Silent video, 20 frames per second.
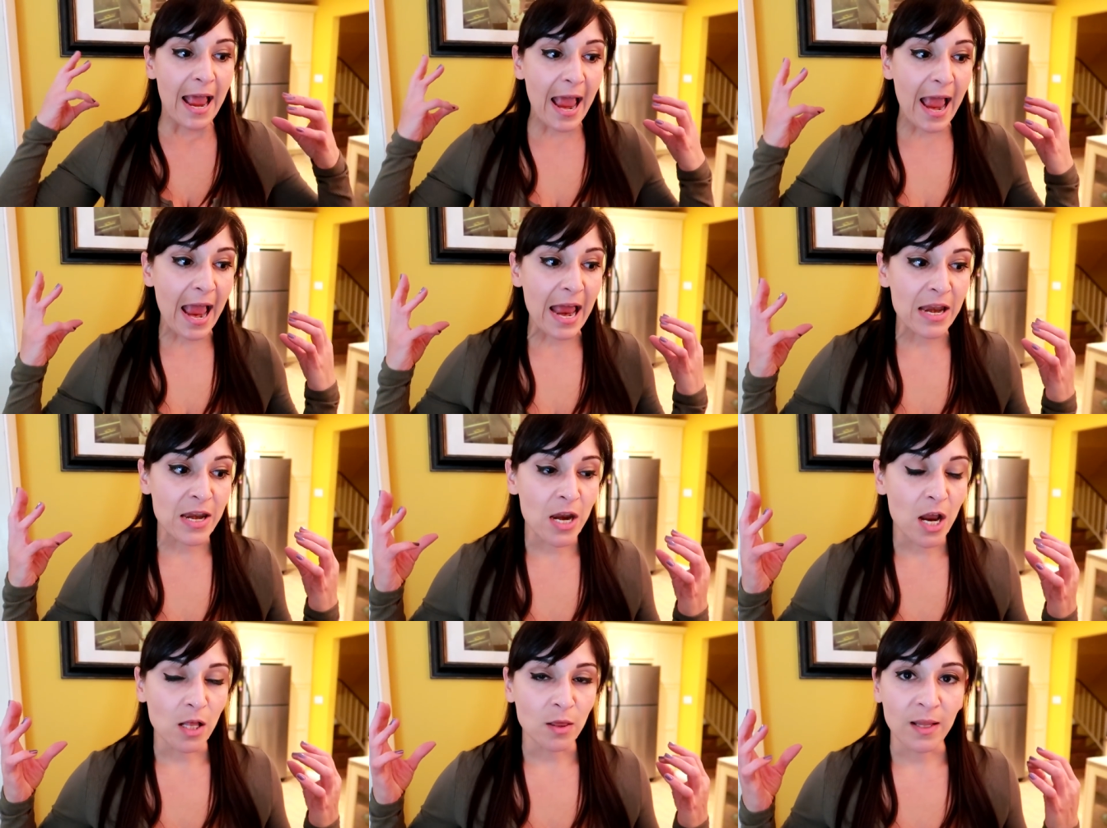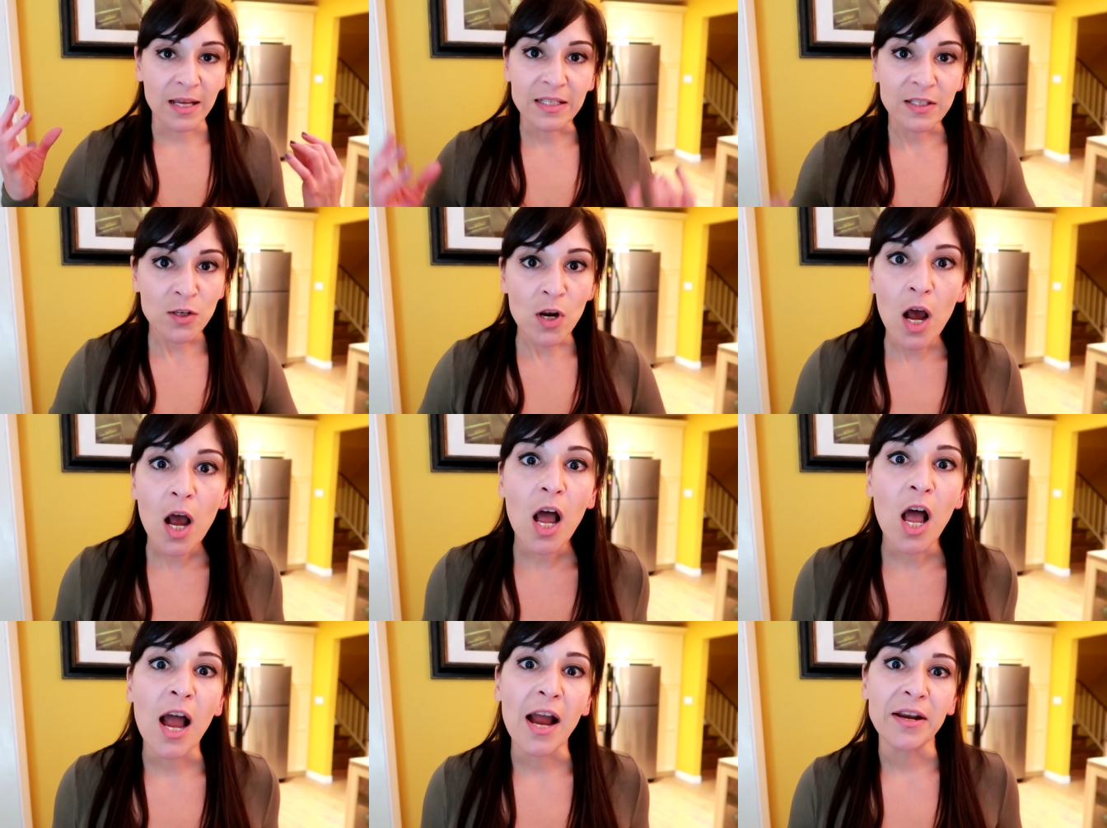and let's
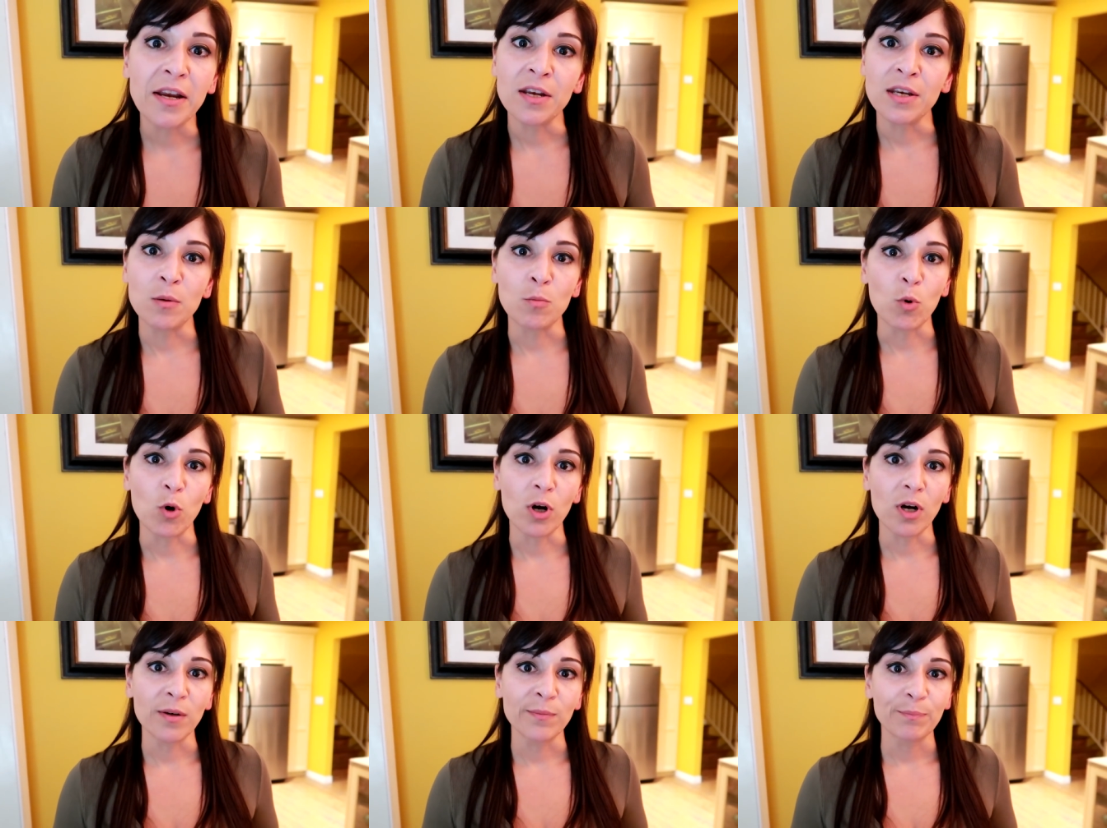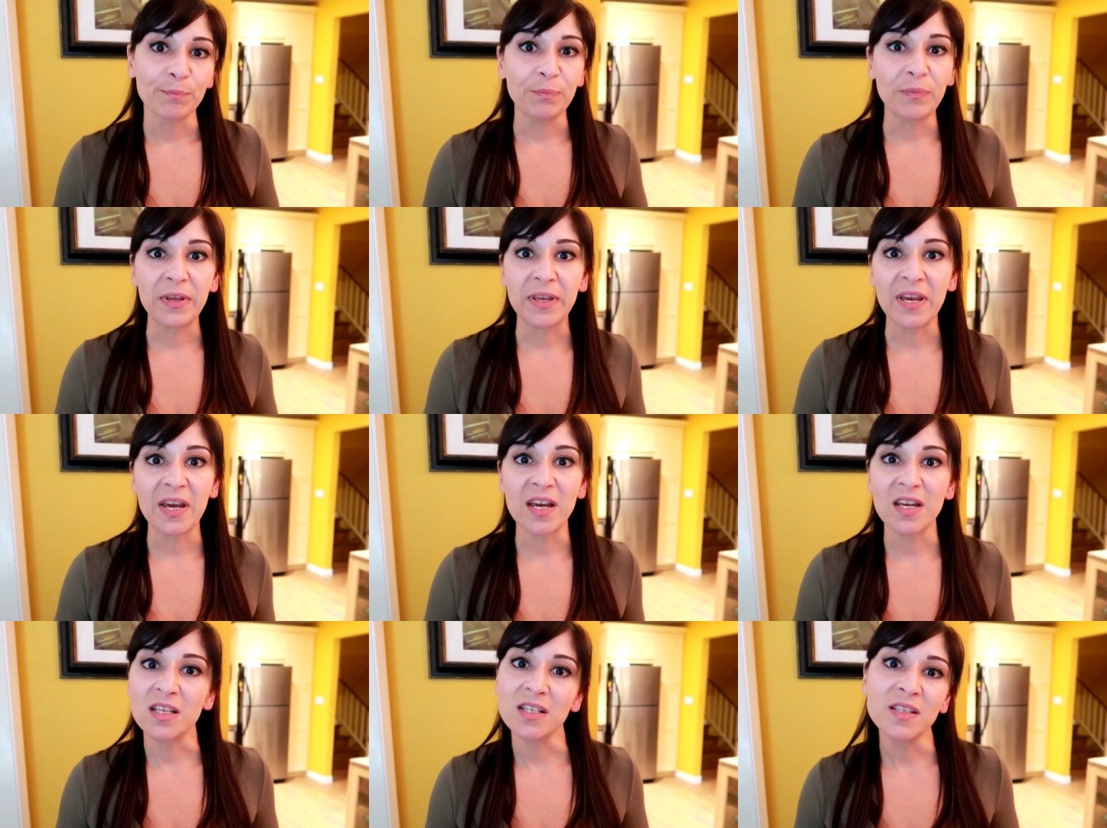not hide anymore,
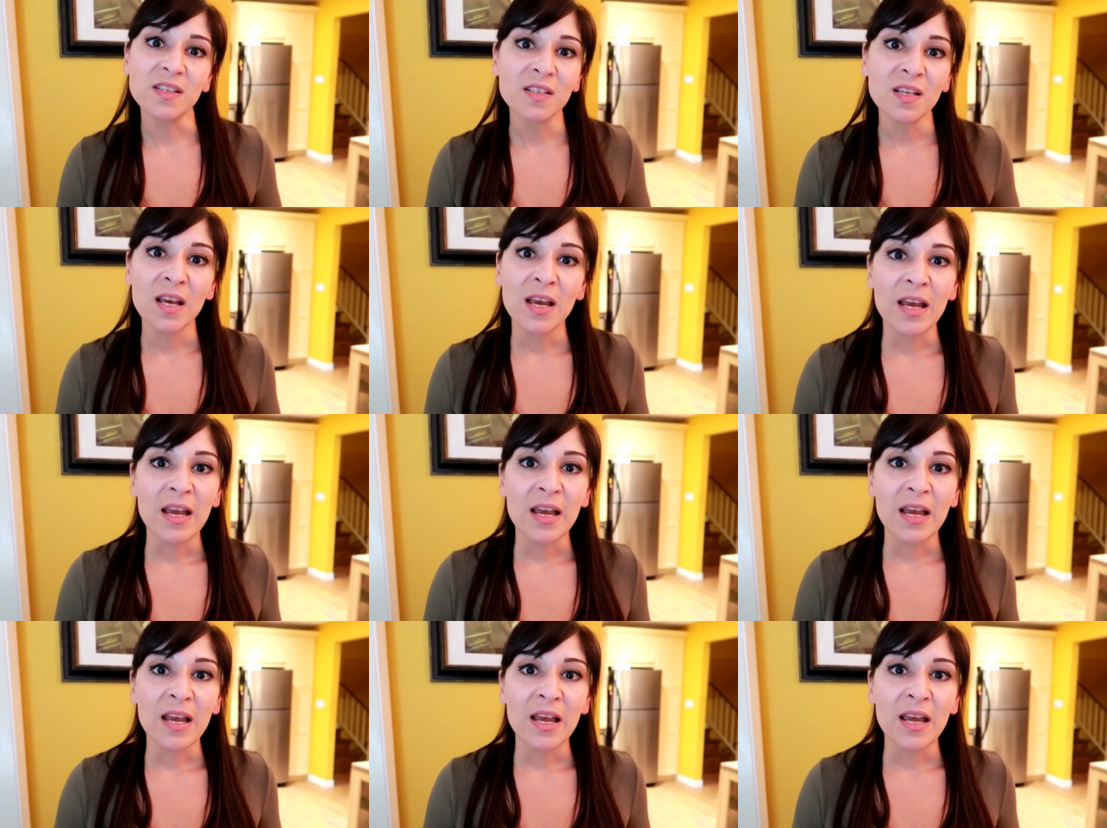because